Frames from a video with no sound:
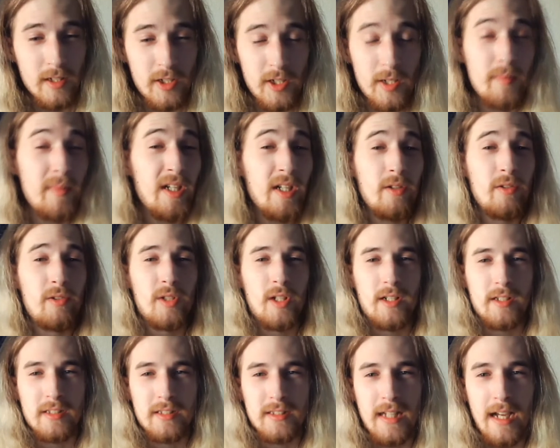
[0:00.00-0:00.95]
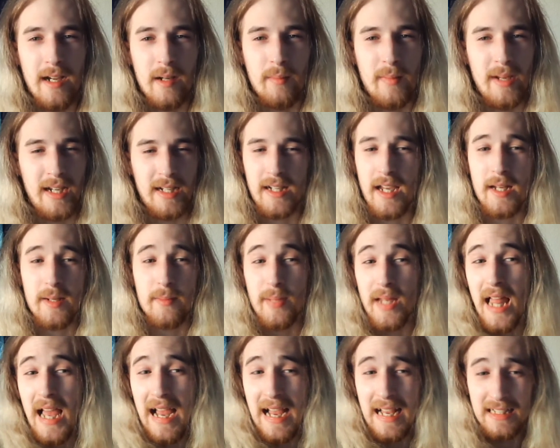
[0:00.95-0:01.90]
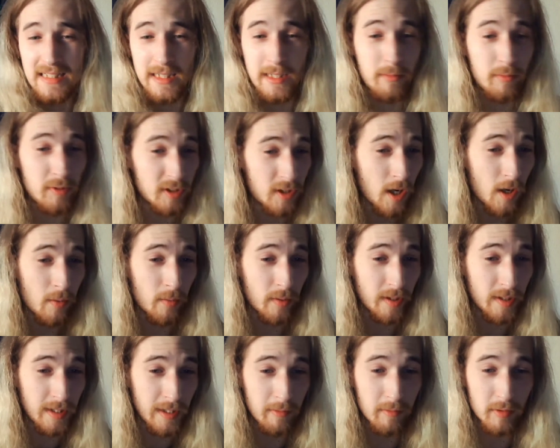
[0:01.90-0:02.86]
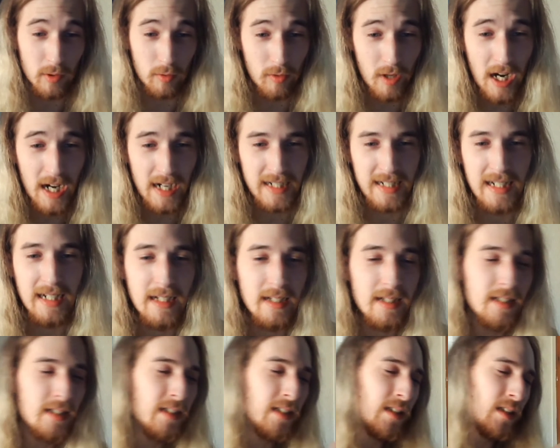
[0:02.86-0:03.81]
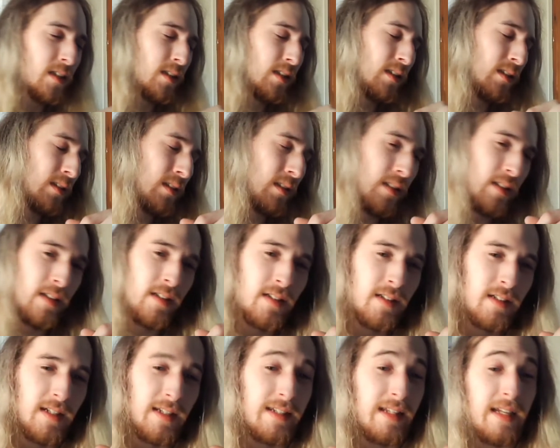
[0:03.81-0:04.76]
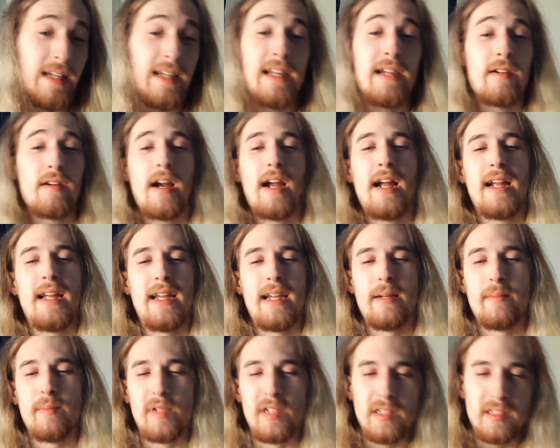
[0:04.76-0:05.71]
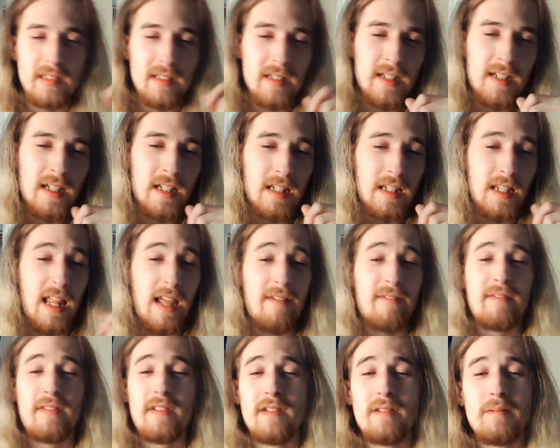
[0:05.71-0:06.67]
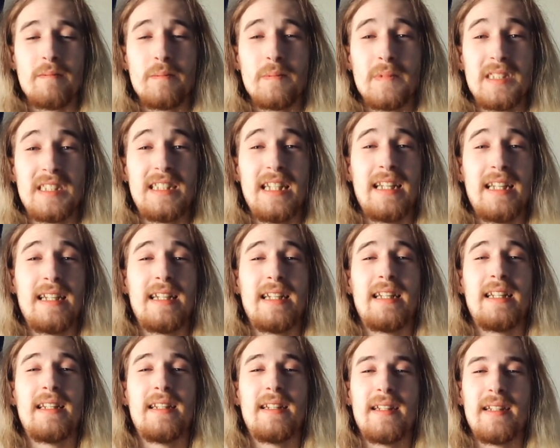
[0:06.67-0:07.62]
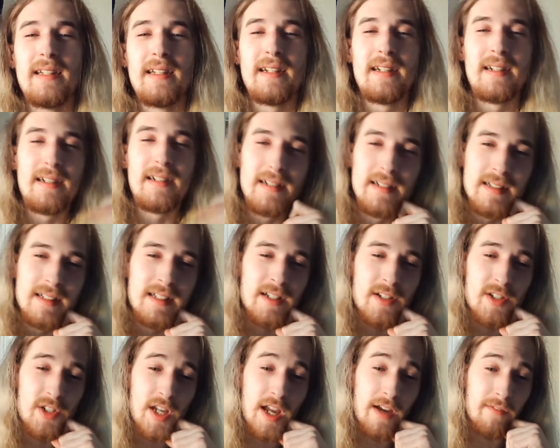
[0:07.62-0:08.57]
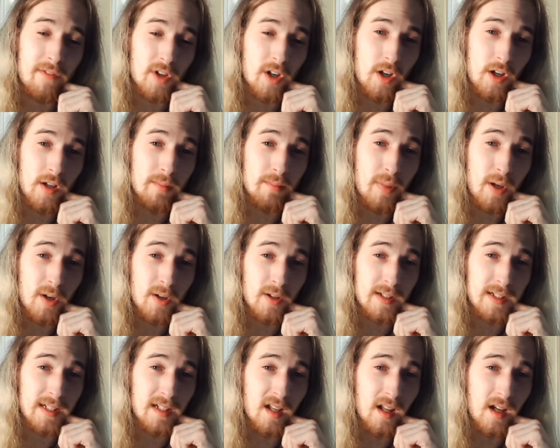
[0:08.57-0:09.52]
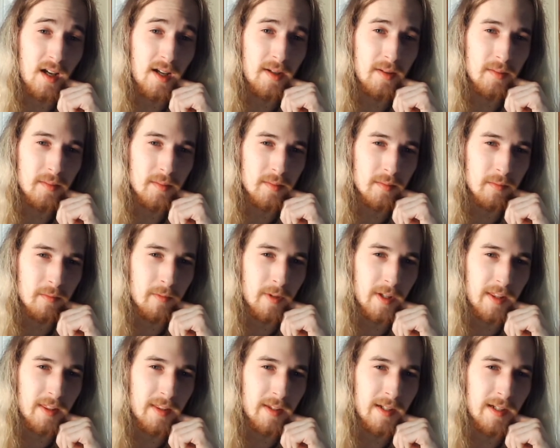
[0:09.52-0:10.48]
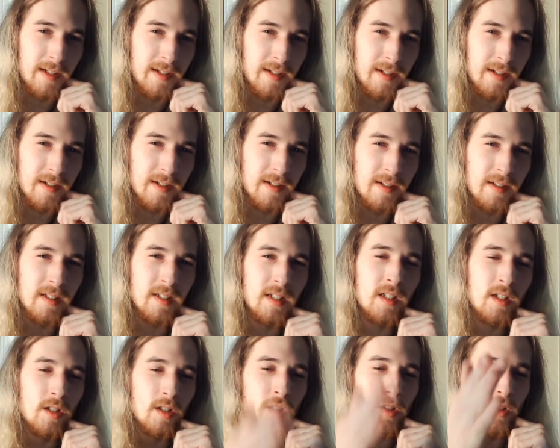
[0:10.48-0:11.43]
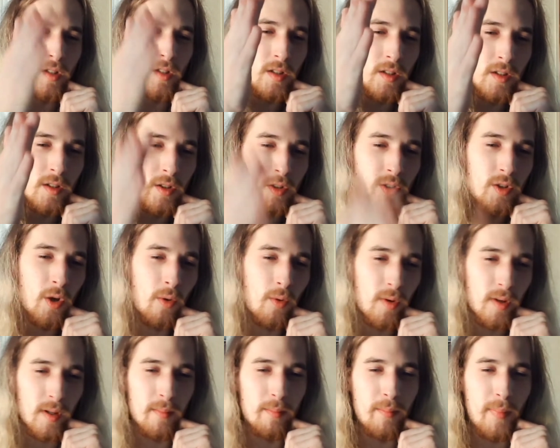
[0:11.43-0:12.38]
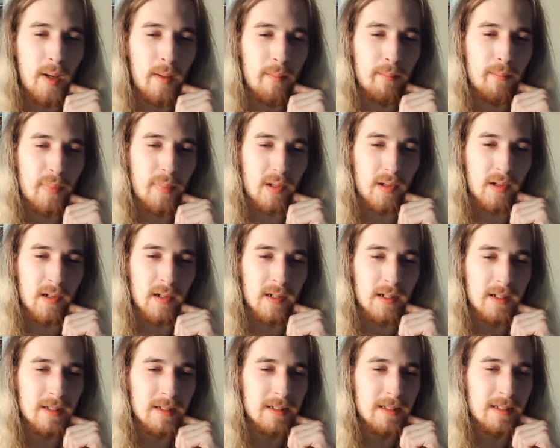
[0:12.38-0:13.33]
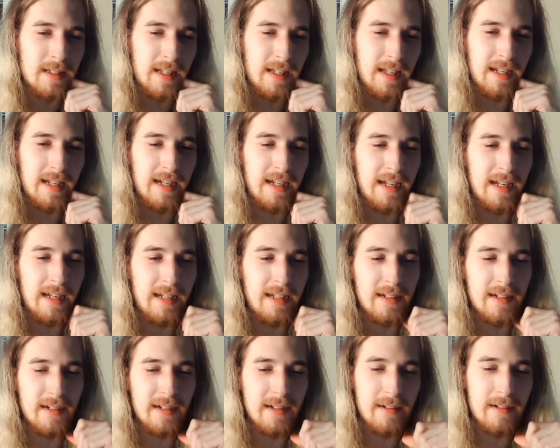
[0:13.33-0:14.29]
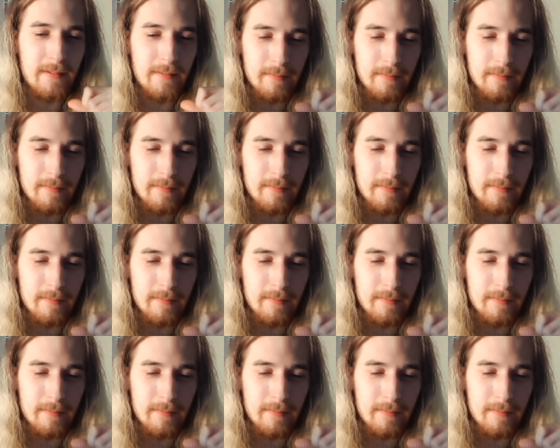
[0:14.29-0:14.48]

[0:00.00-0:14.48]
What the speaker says: Jimmy Neutron style, man, got a blast. He was going. He was a rocket. And then here I am, just left sitting in the Chevron parking lot with a torn bumper and a